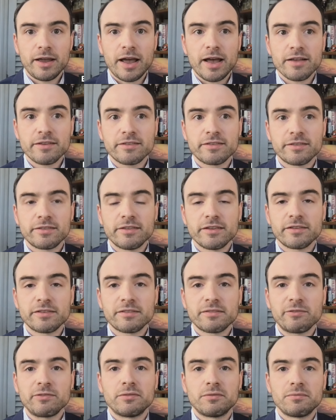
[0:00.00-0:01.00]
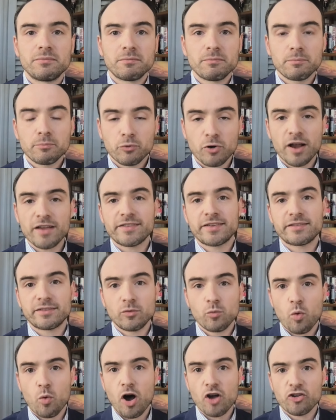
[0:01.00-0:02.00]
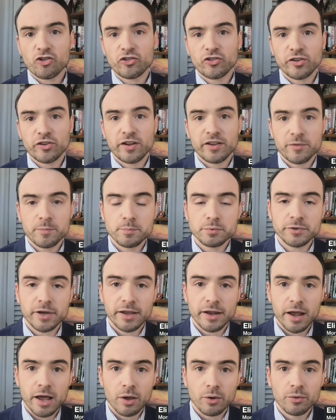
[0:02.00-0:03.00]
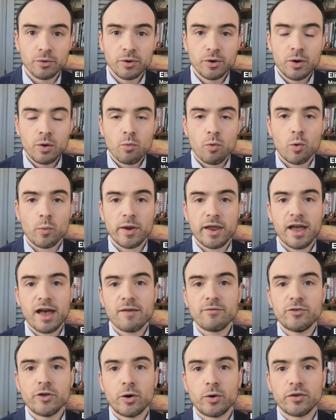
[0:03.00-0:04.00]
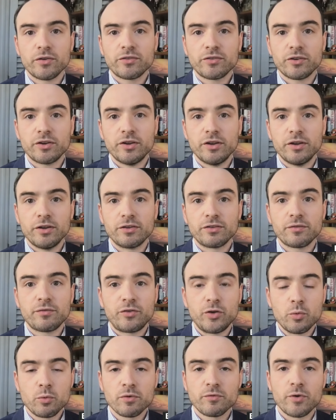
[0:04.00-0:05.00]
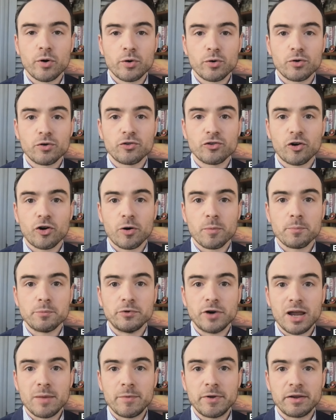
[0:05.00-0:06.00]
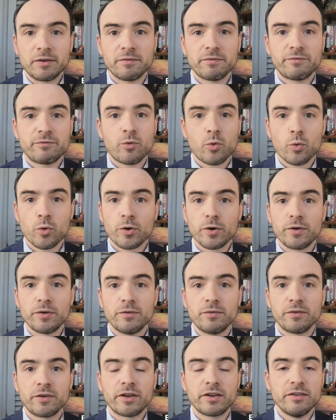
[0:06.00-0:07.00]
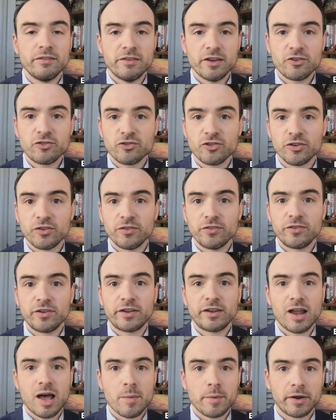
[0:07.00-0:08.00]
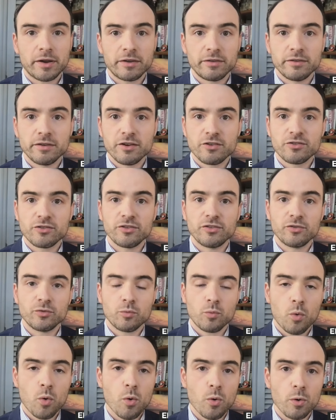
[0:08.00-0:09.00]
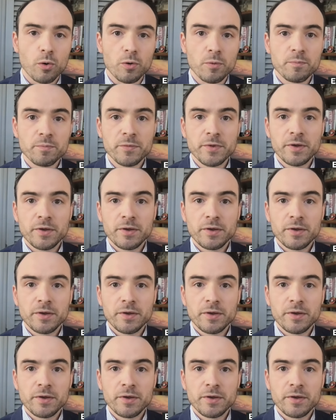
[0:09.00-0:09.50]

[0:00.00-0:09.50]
as this process in Washington has played out, what we have noticed is fewer voters are blaming foreign conditions, economic conditions, war,